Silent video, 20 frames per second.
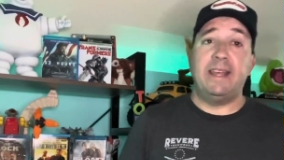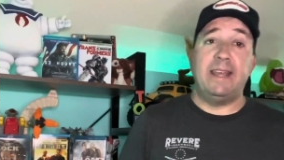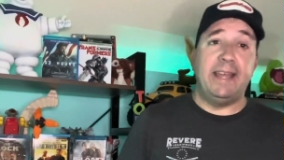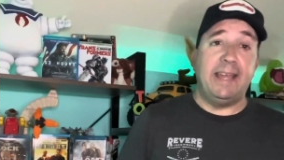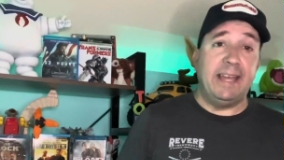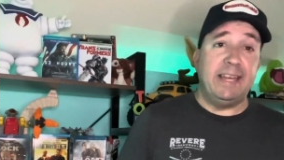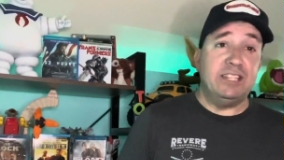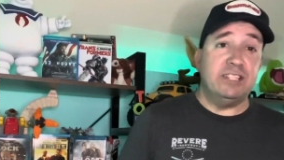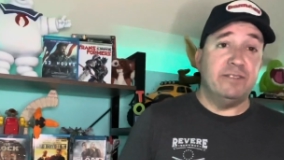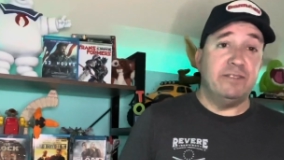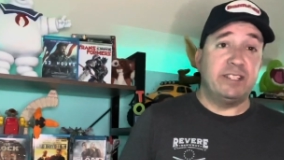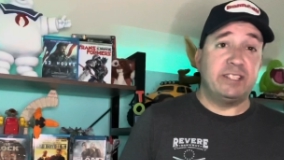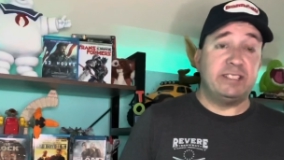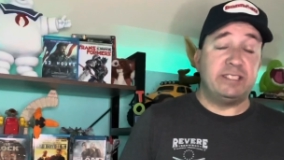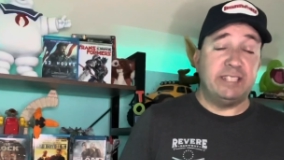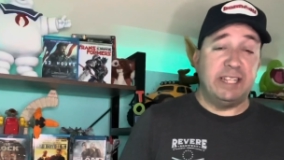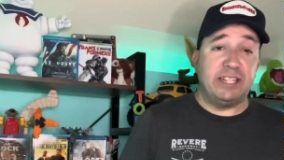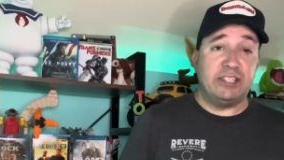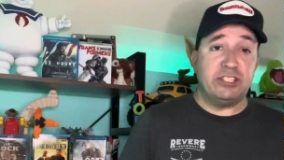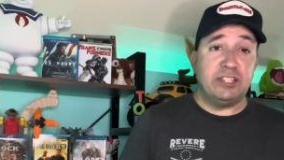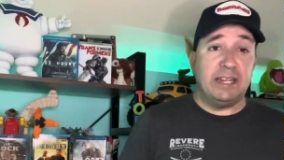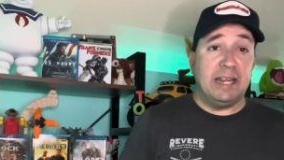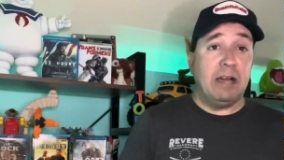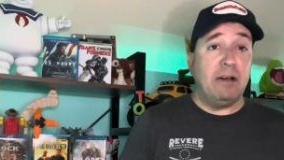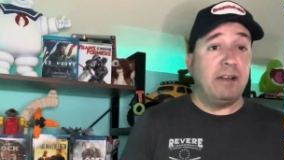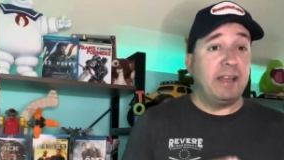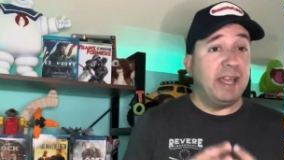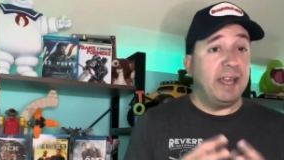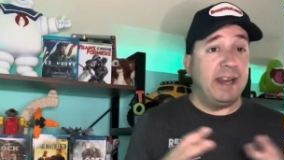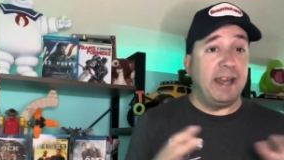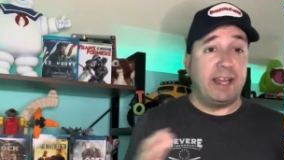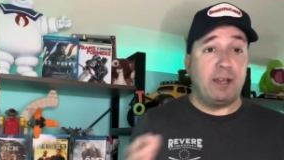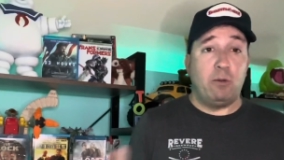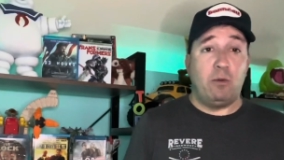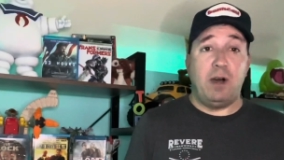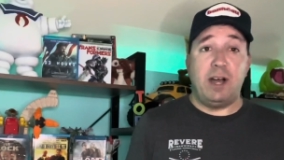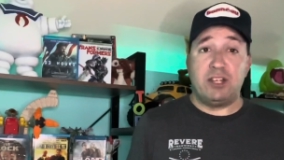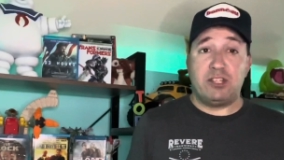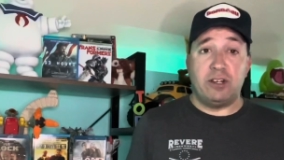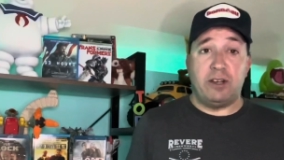Age of Extinction. Now again, I could
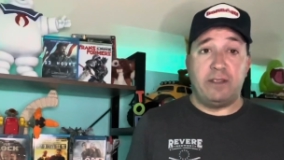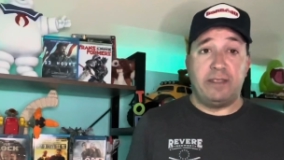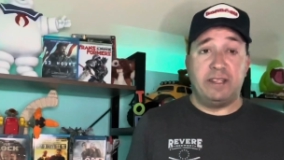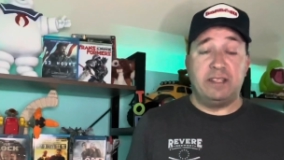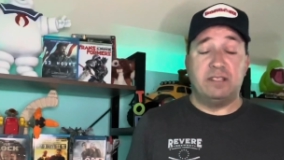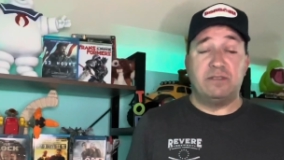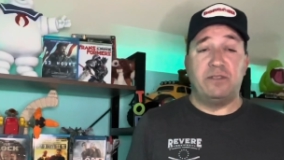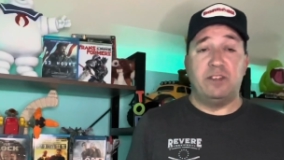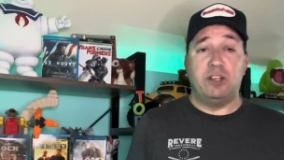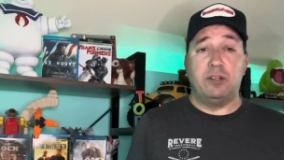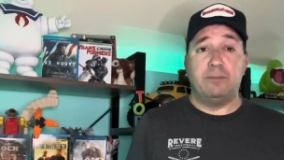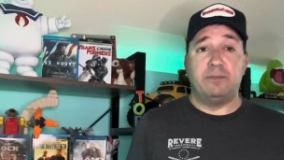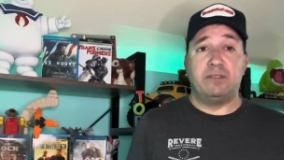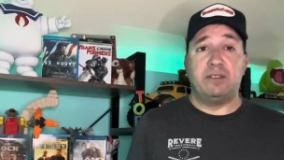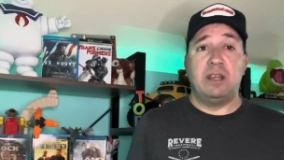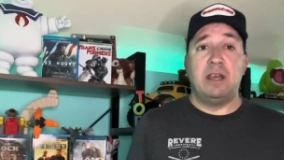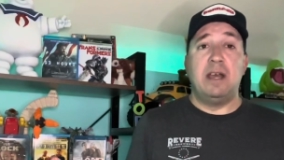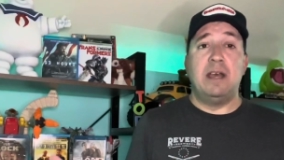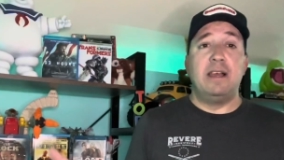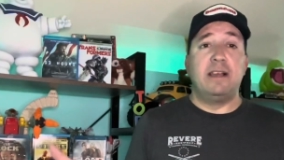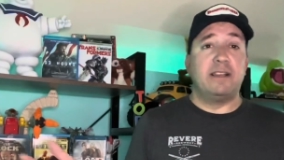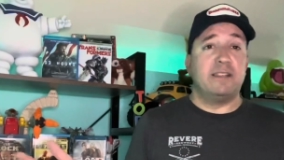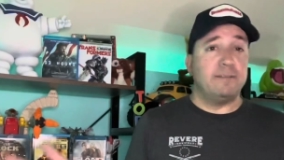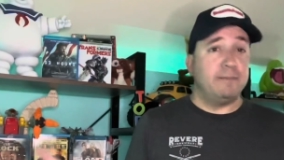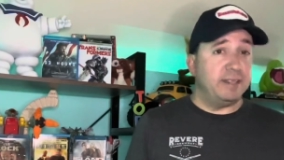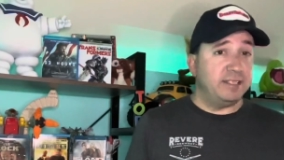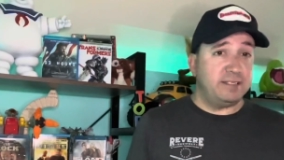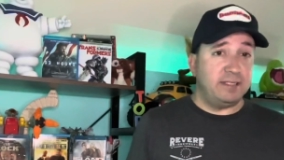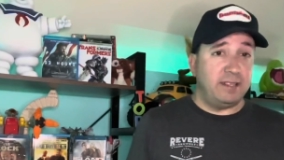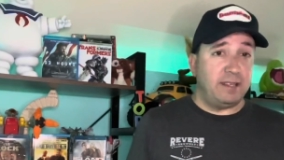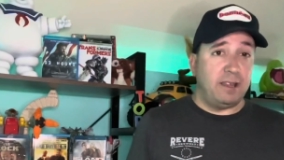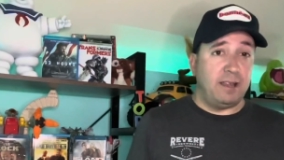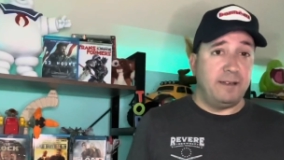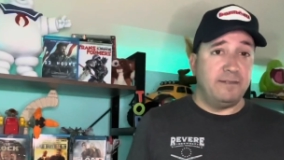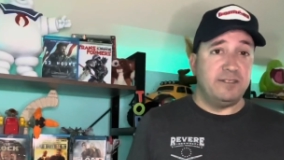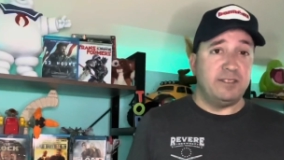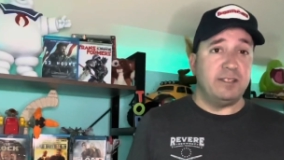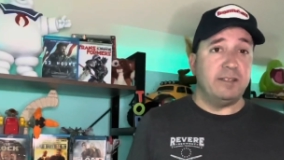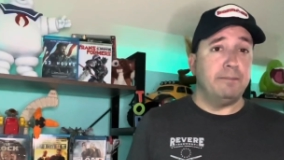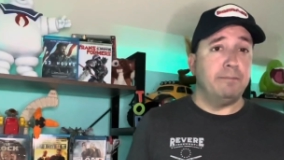watch all these films because my son
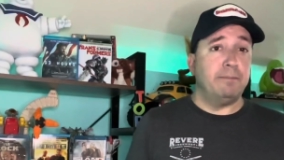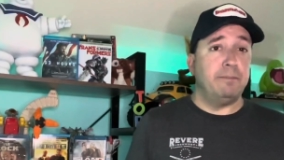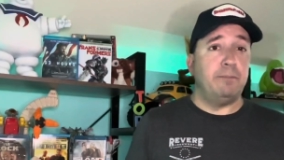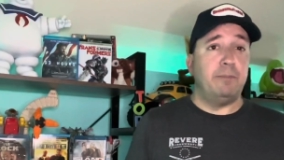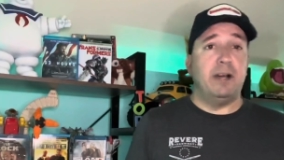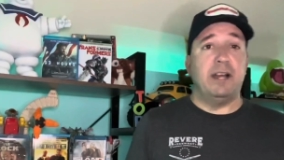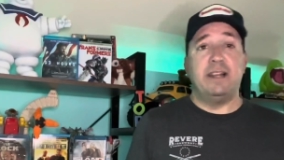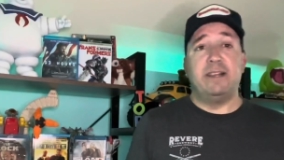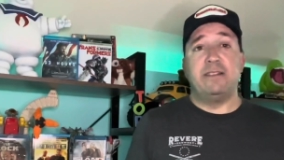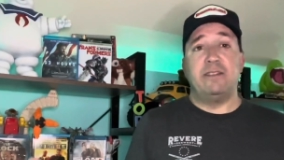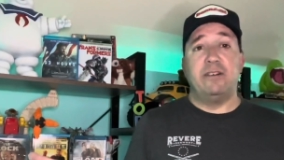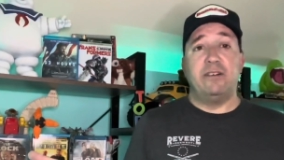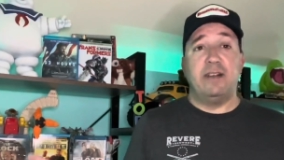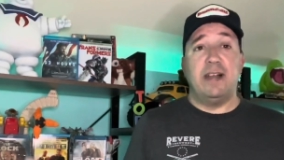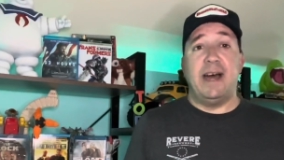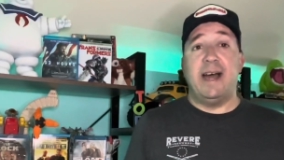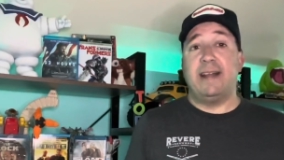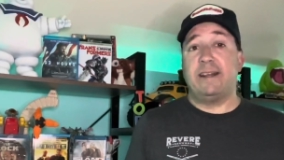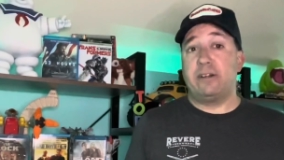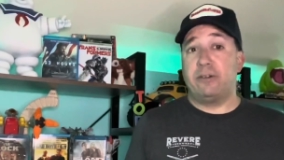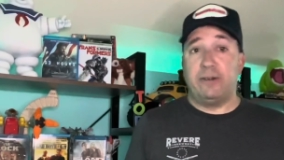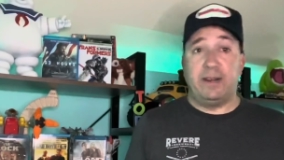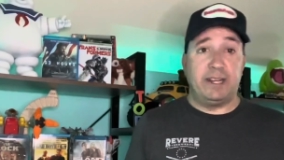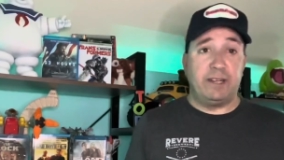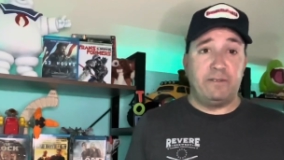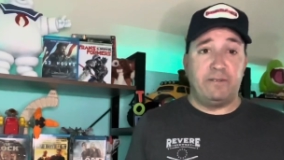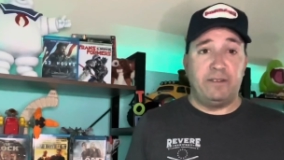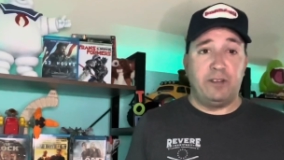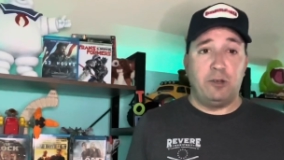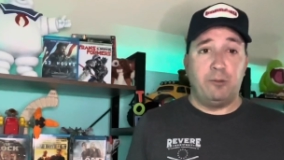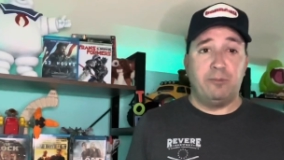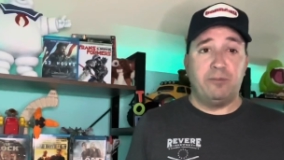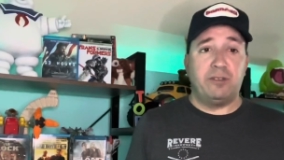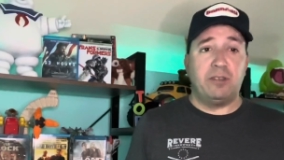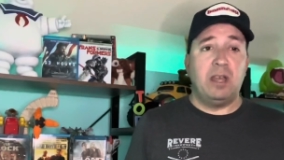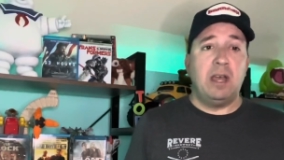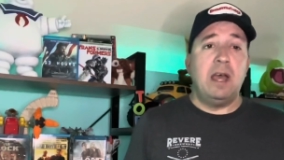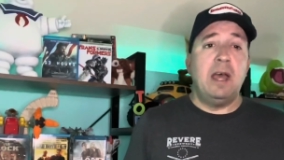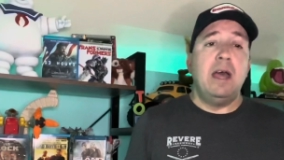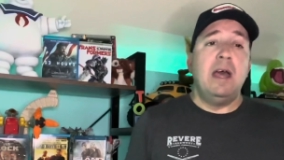loves them, but they're not great films.
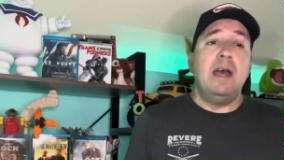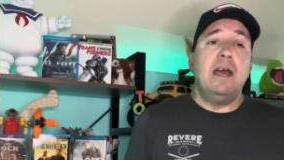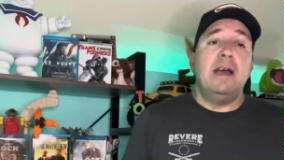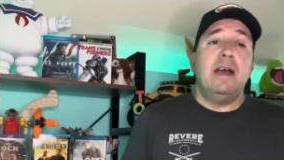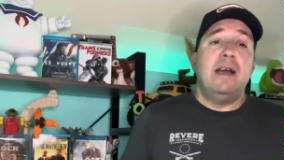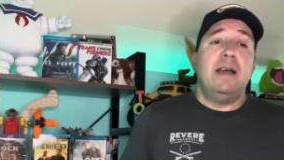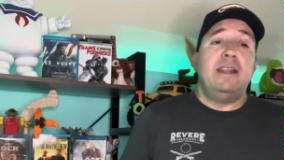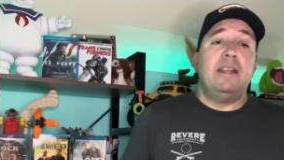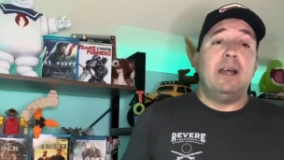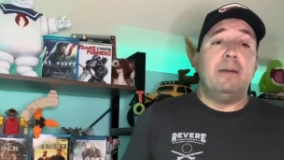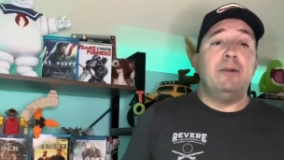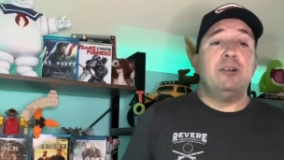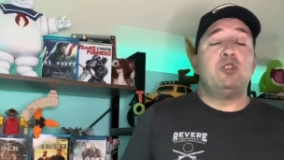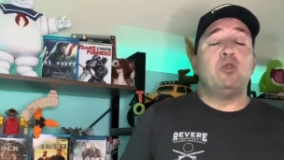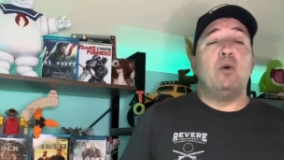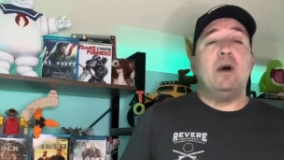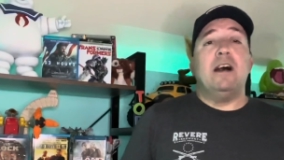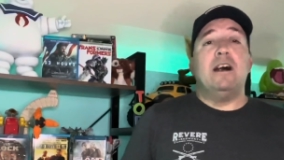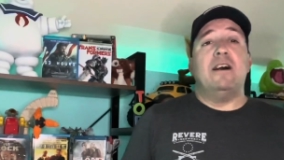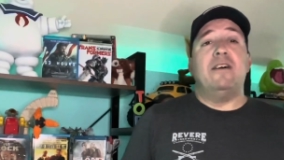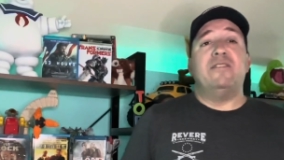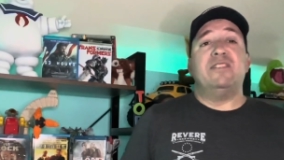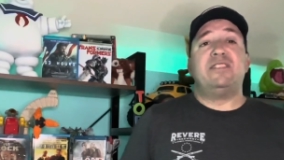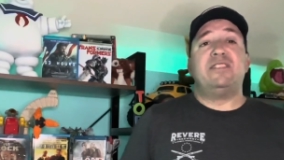Number 12,